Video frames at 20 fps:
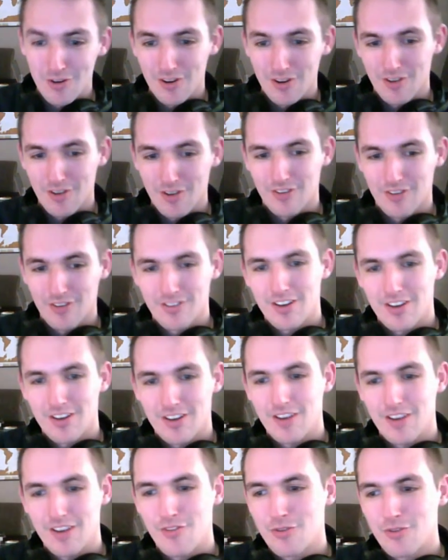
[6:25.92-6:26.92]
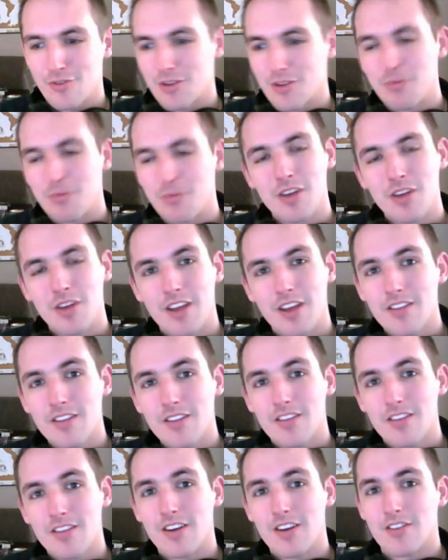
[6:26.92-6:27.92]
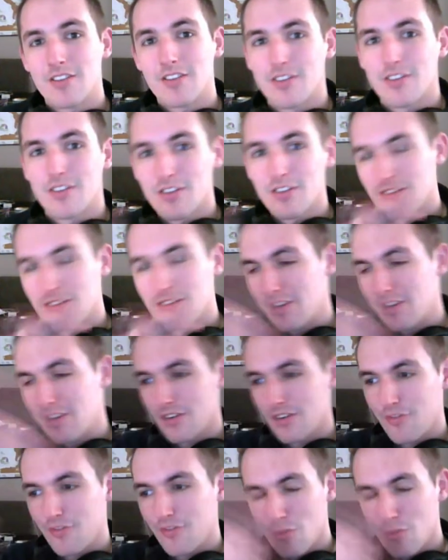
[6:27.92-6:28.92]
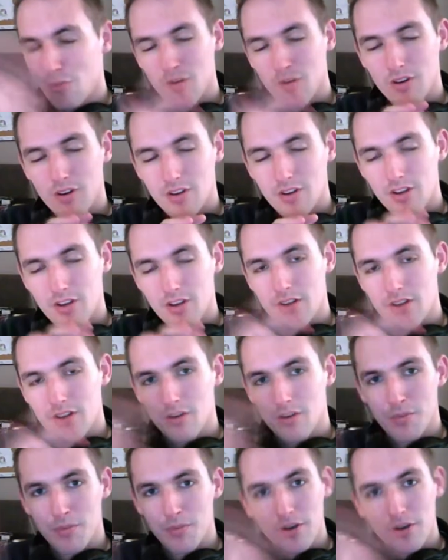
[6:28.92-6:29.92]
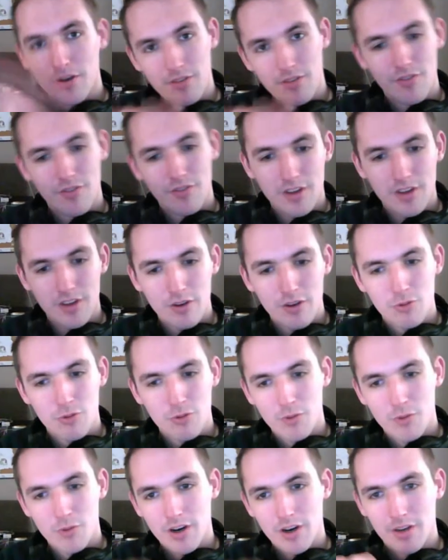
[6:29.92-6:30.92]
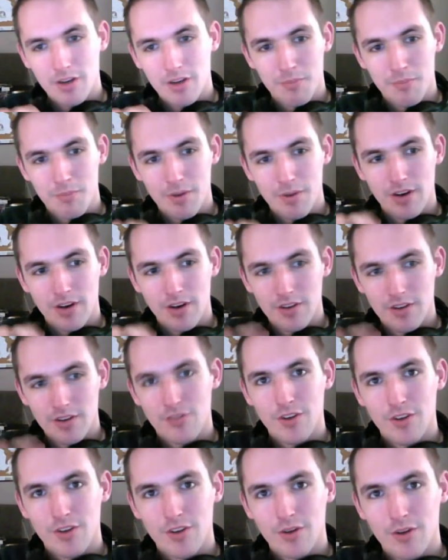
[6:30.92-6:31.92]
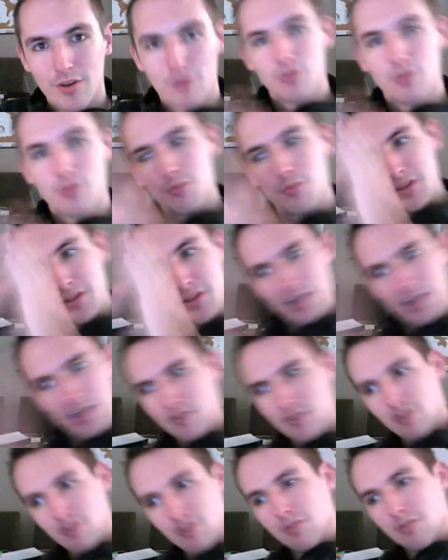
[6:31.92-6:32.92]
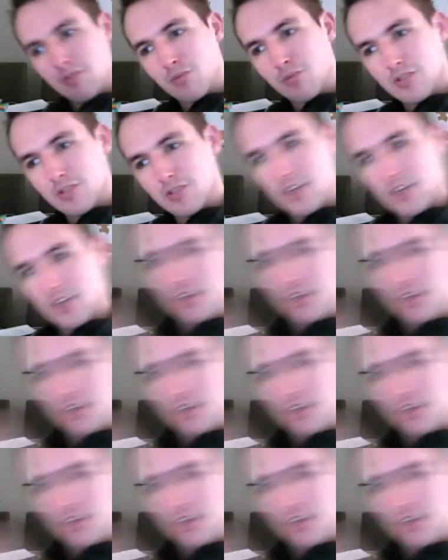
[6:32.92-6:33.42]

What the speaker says: on. And if you skip to the end, there are 4 comparison videos where I compare this video to a bit later on in the project,